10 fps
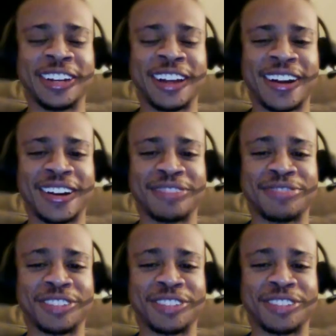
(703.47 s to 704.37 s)
our
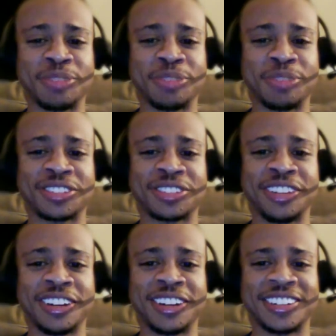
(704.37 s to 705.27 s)
Ghostbusters
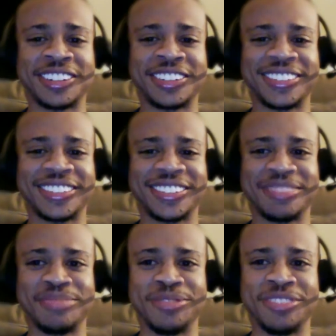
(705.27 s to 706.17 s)
relaunch
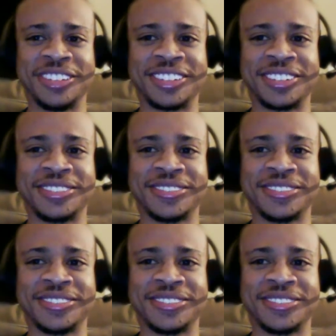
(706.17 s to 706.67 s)
movie soon?